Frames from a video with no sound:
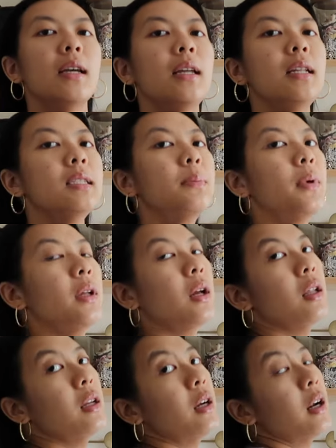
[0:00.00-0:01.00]
it is a pretty
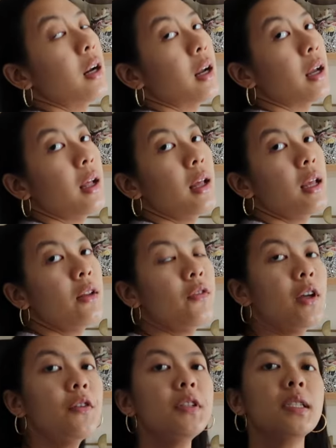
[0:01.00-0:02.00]
color and
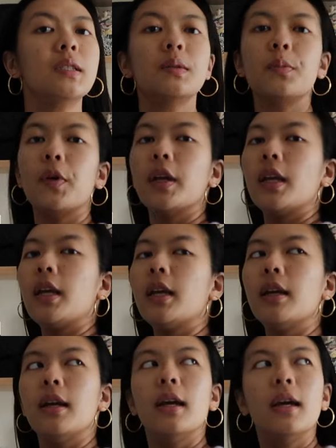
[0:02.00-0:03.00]
very springy.